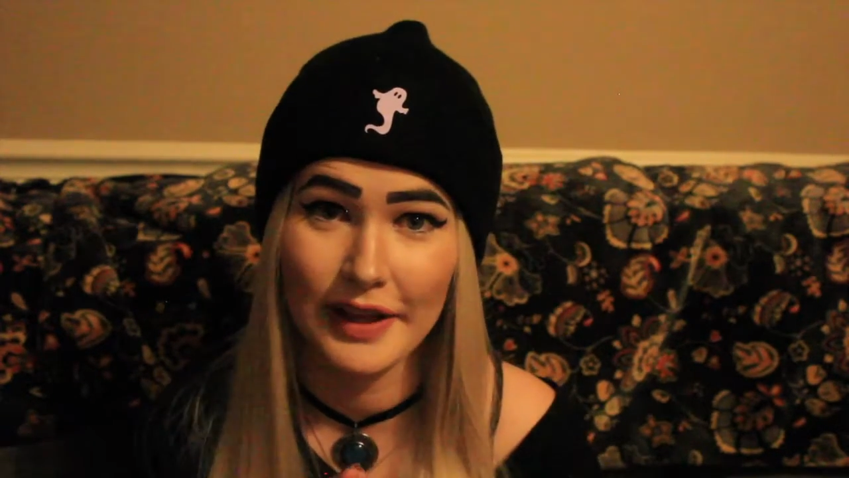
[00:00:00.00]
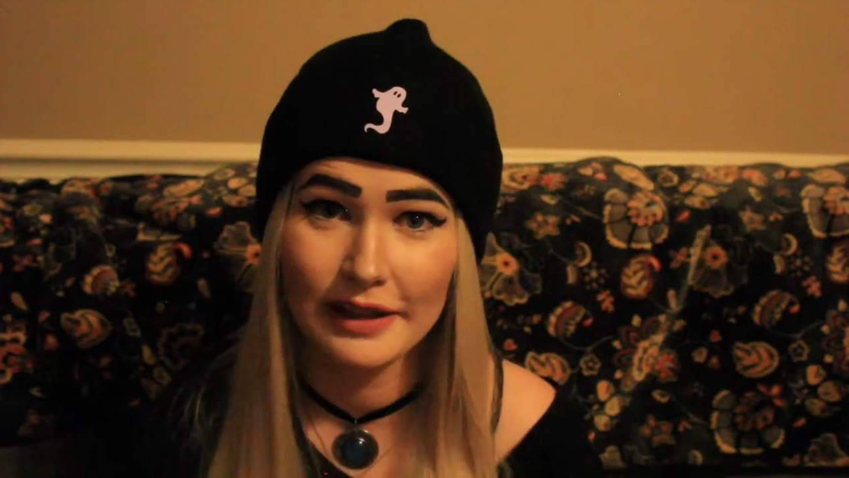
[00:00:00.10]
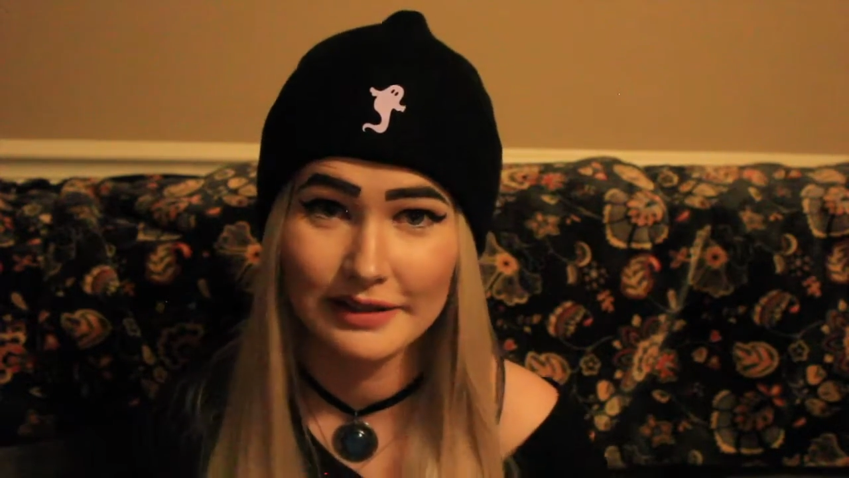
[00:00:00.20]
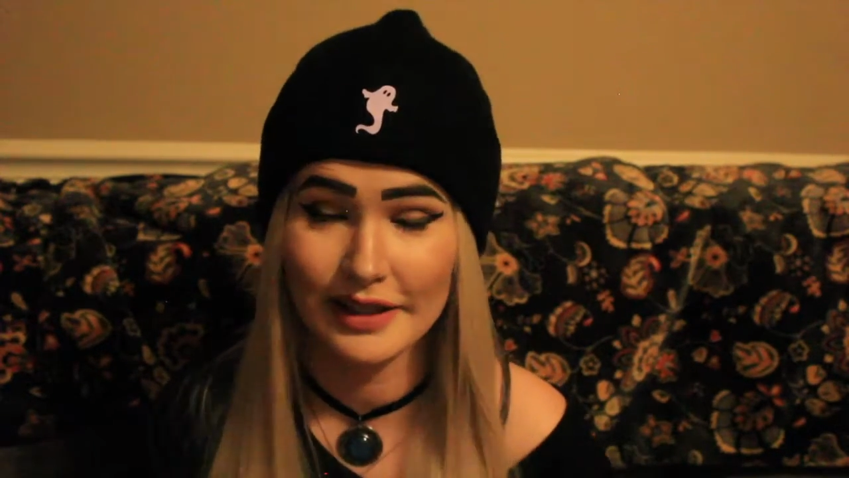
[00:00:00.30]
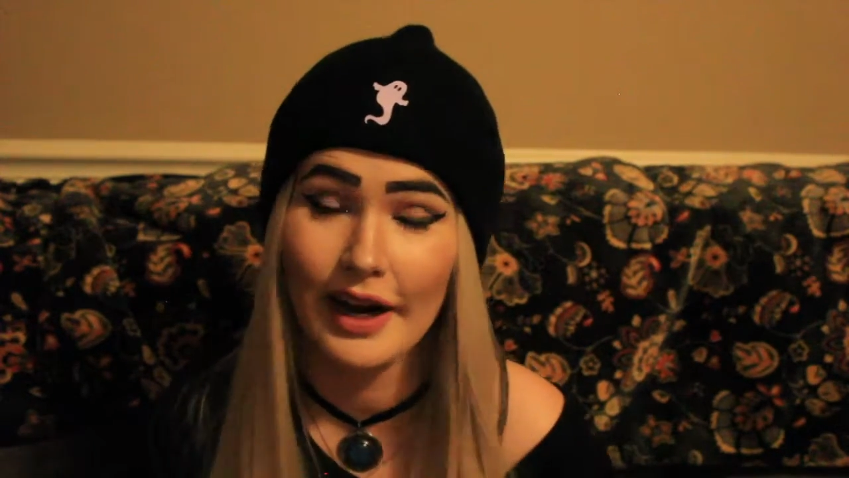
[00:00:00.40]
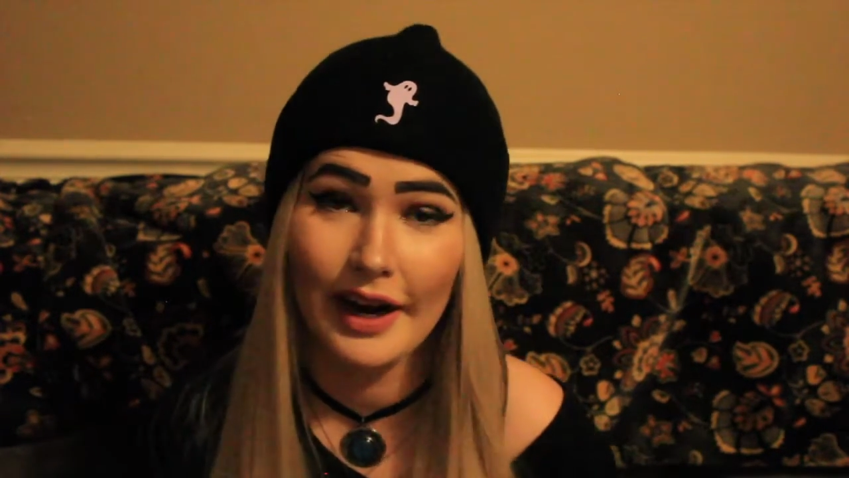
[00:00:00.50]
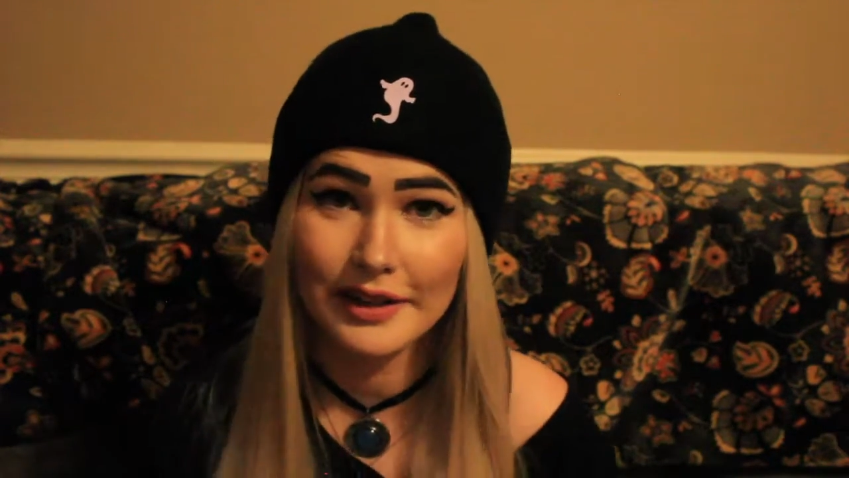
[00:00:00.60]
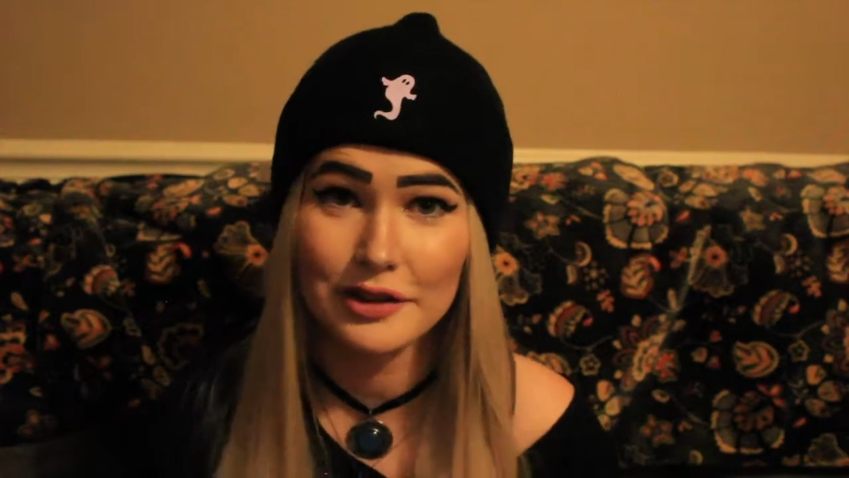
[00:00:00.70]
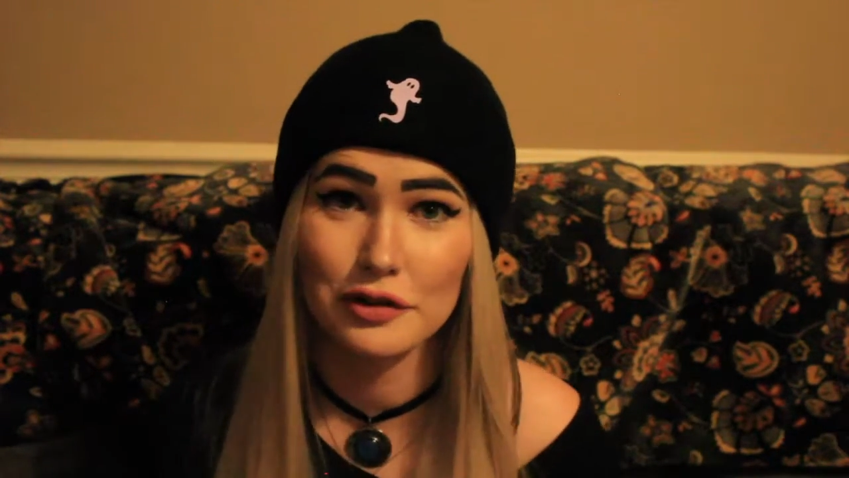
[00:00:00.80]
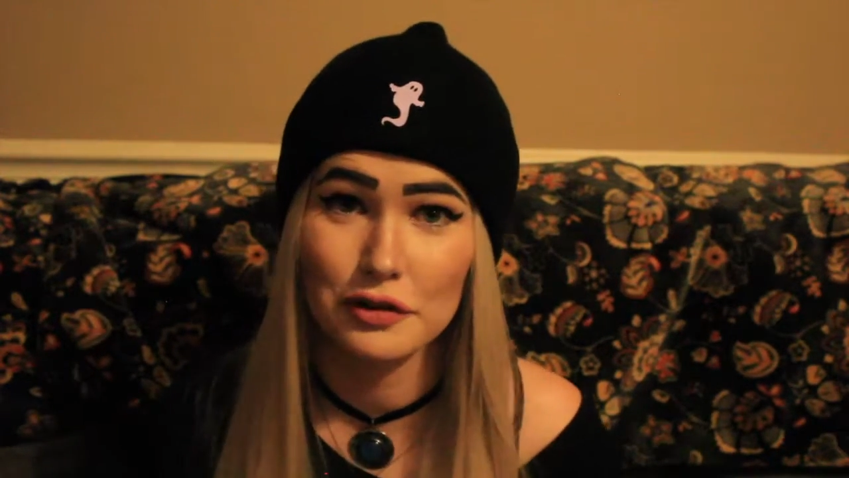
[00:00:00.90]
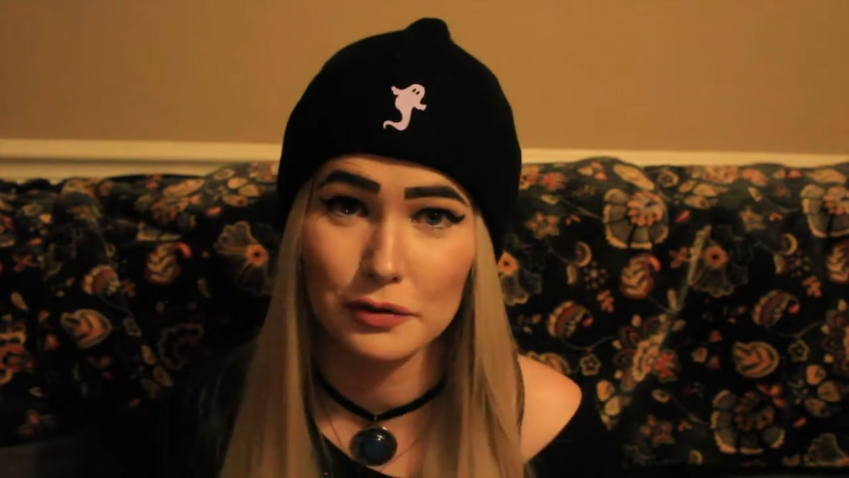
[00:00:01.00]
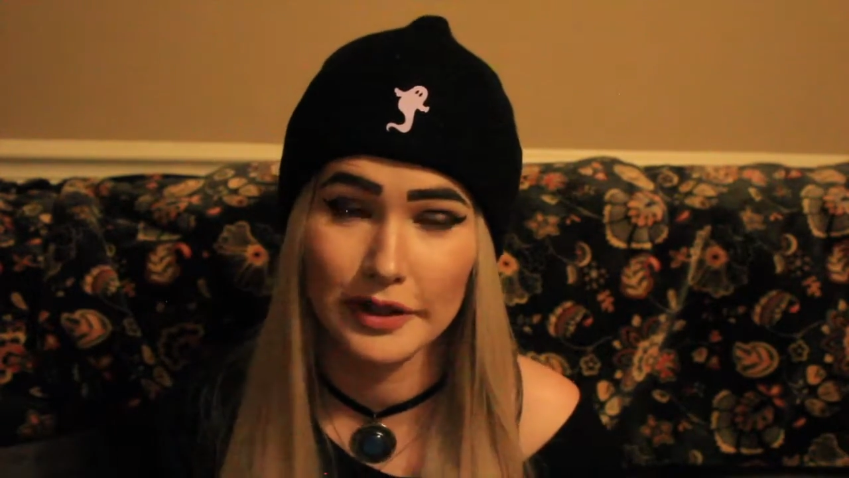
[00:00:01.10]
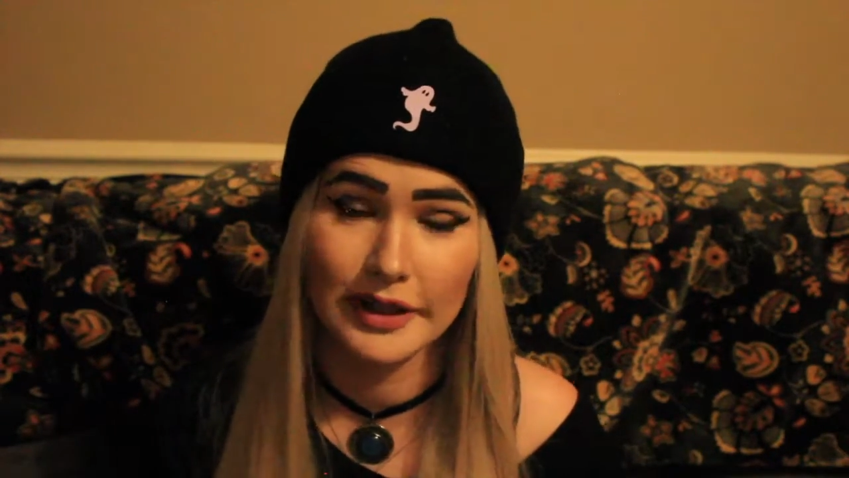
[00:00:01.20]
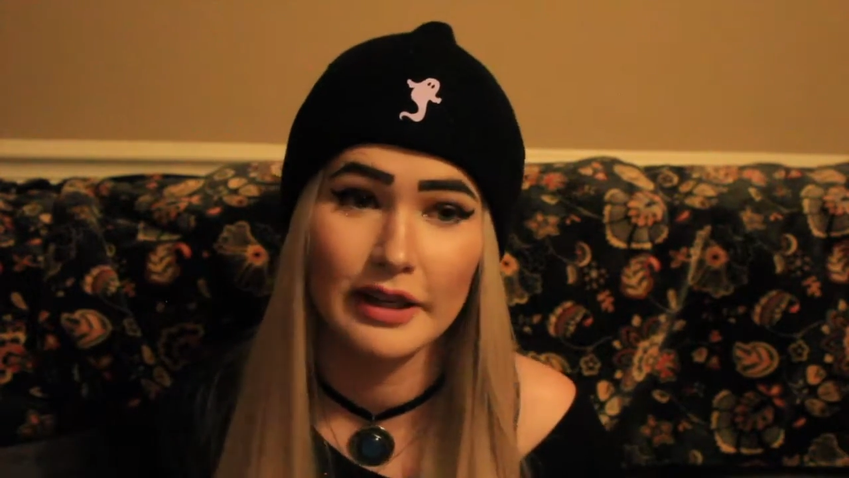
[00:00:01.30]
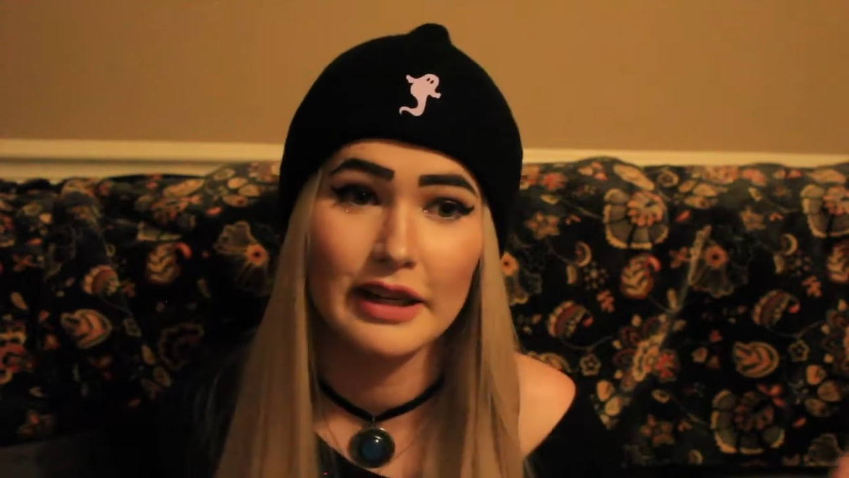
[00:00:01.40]
that entire
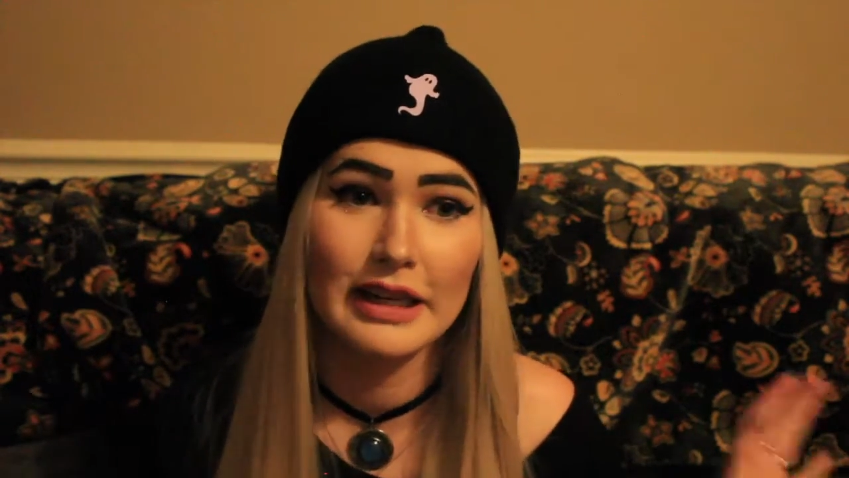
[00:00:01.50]
story,